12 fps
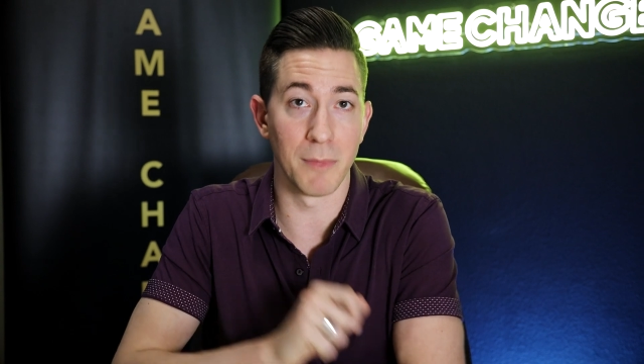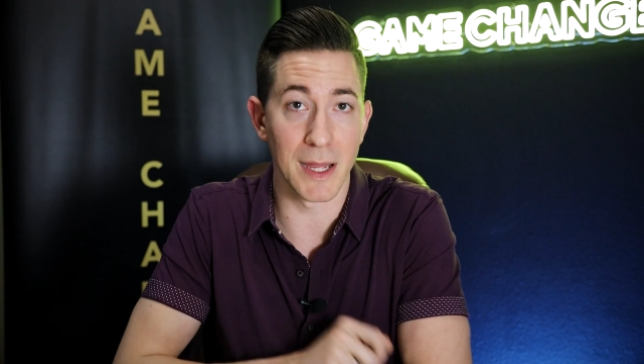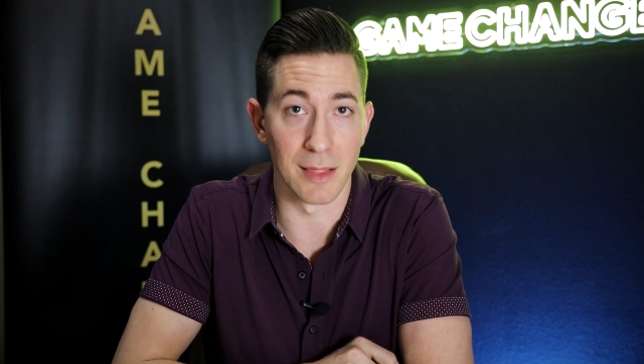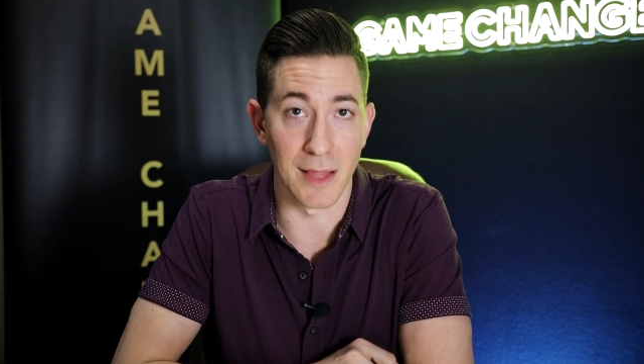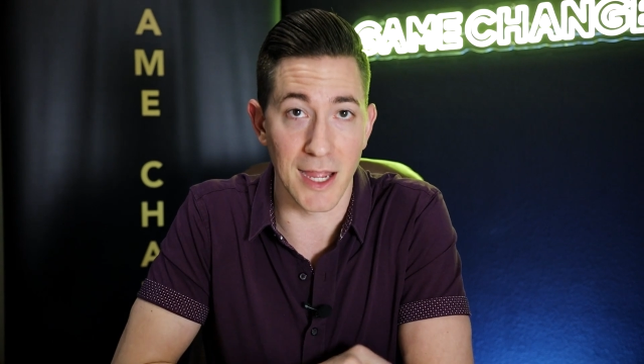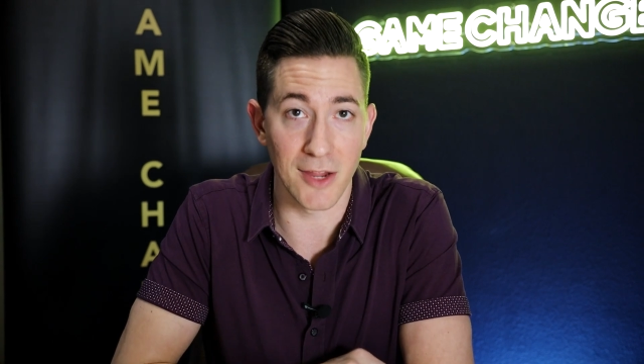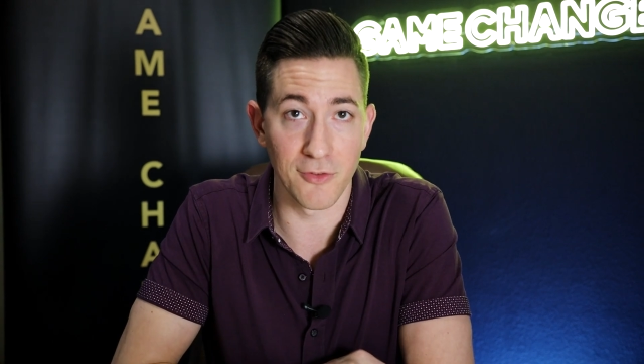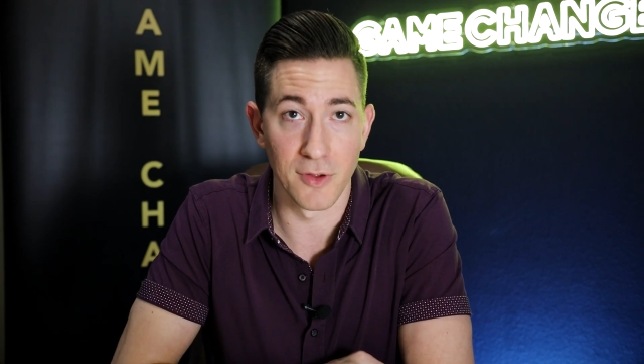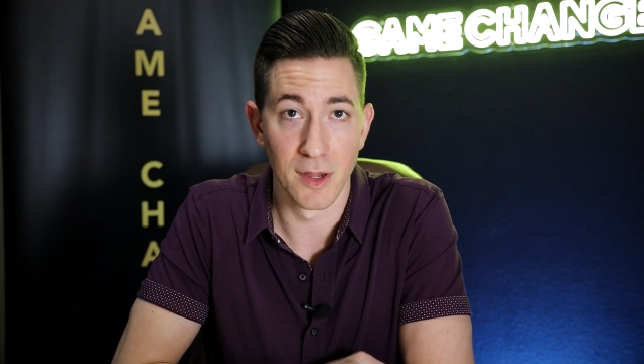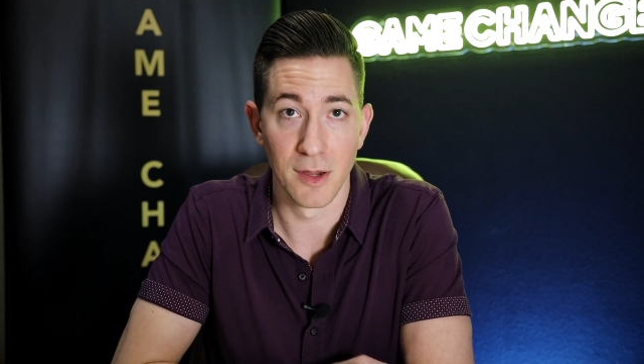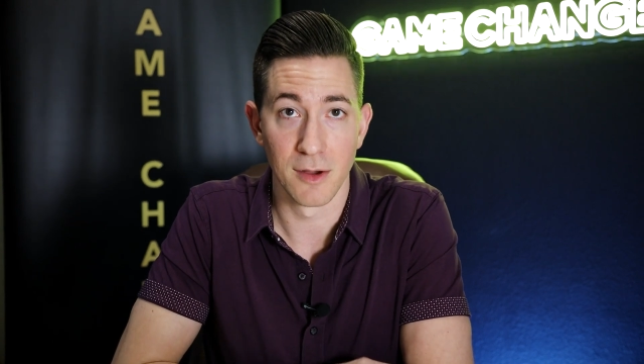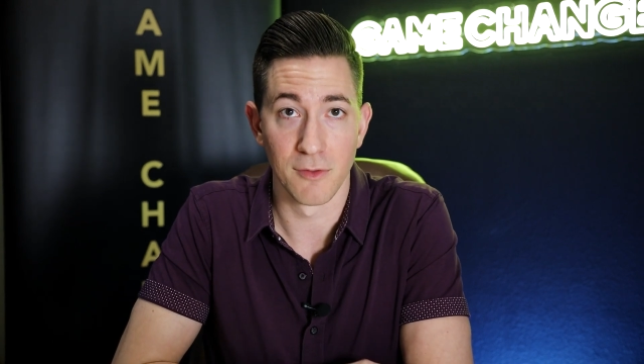my life
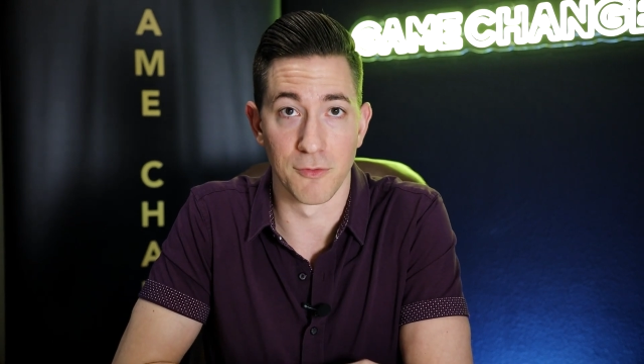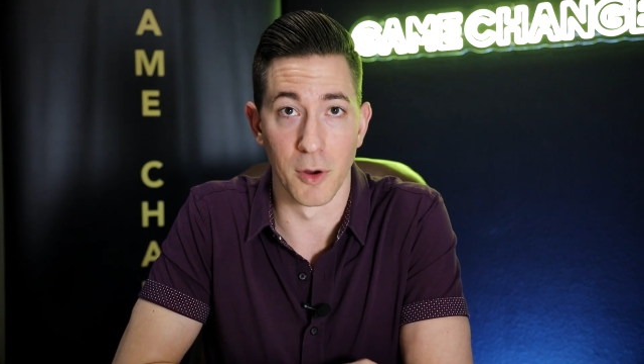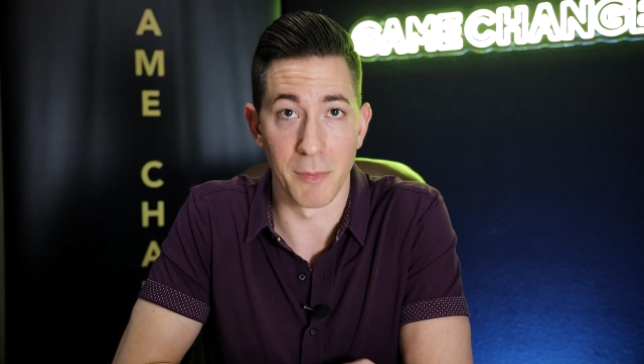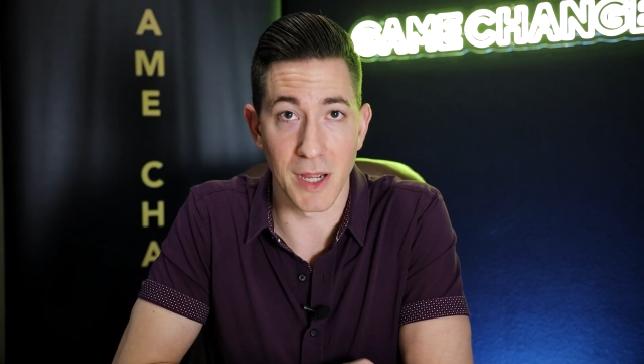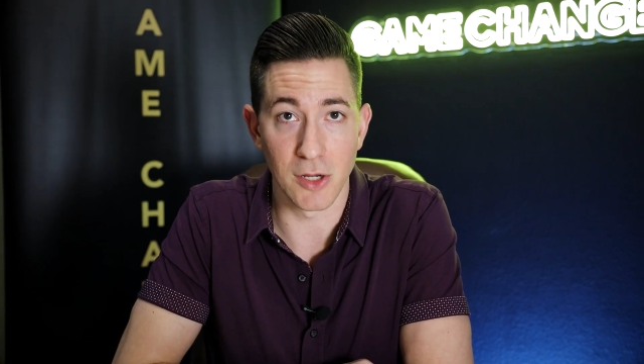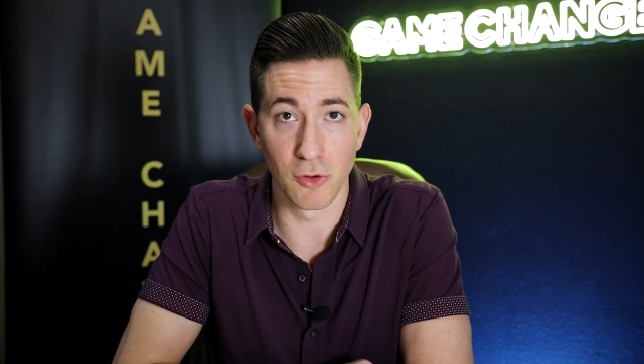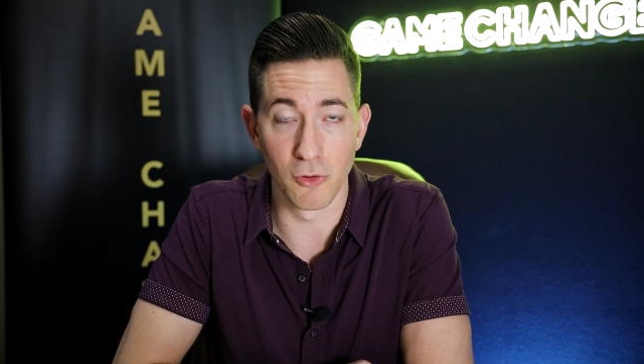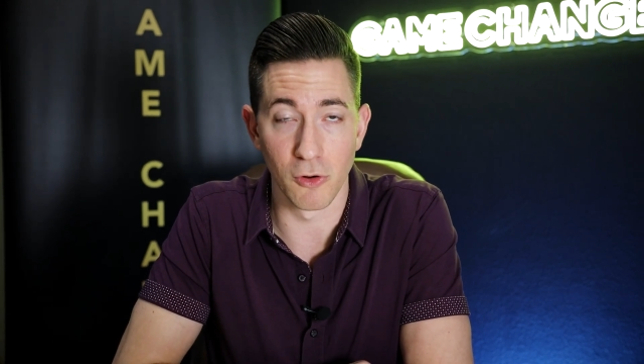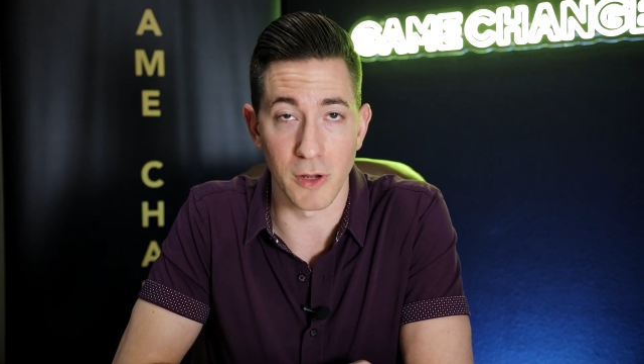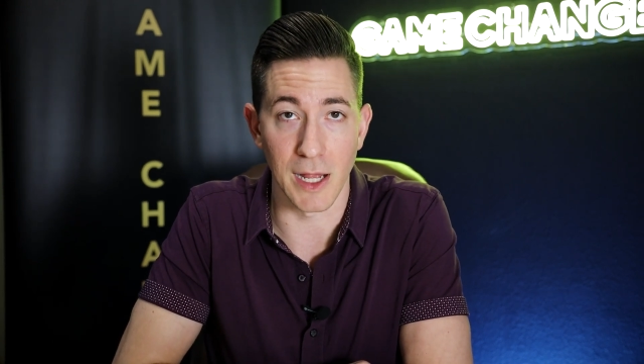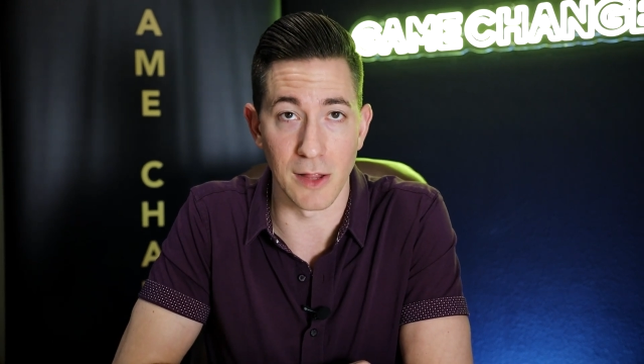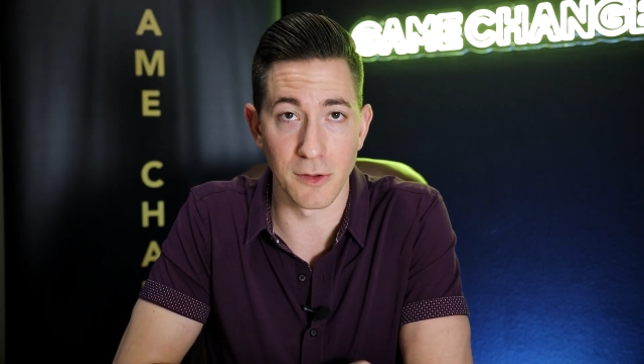from my Google
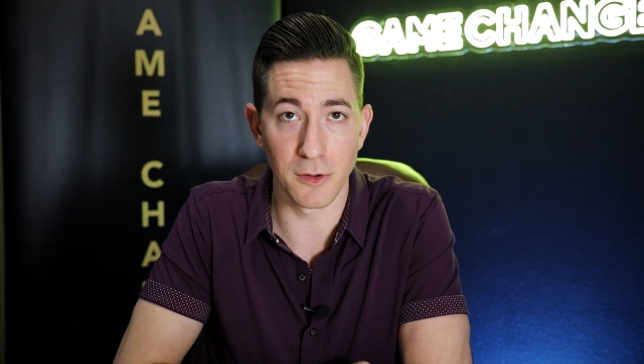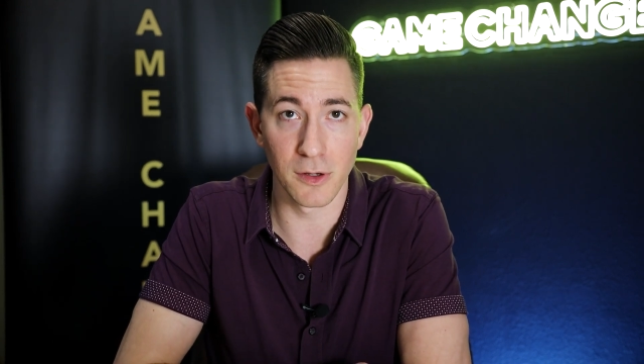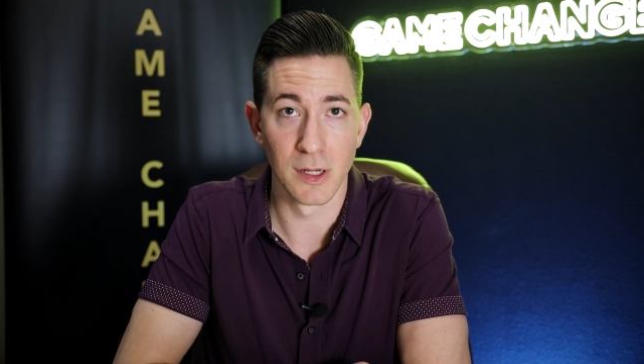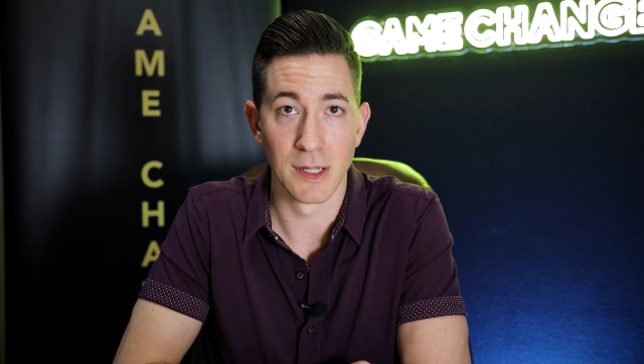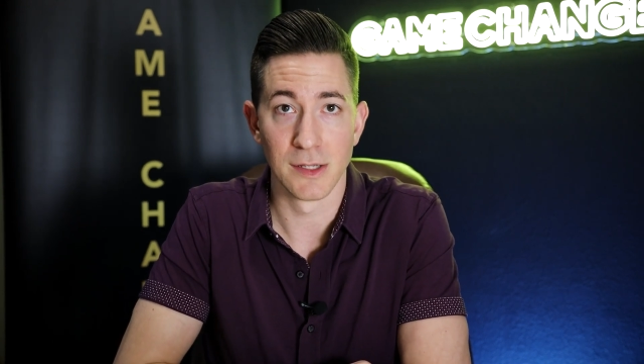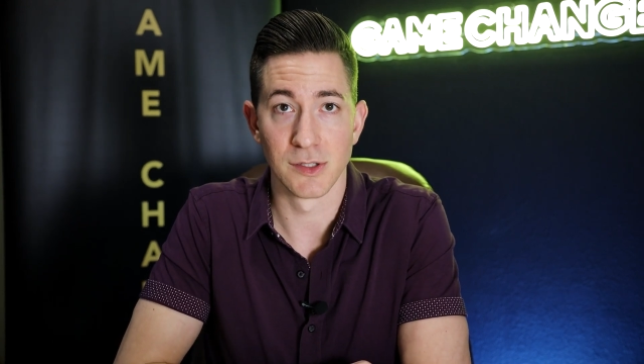Calendar.